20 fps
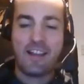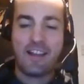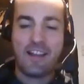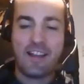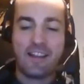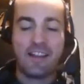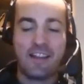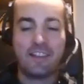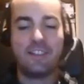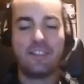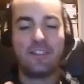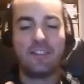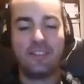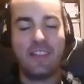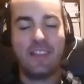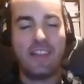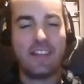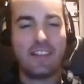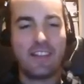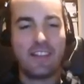I guess, as you
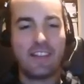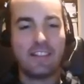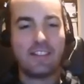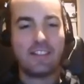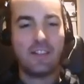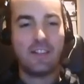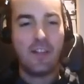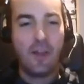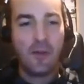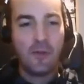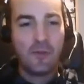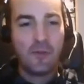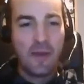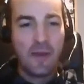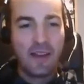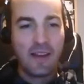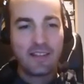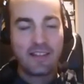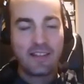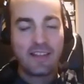said, it's load
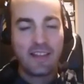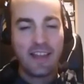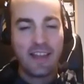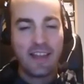balancing.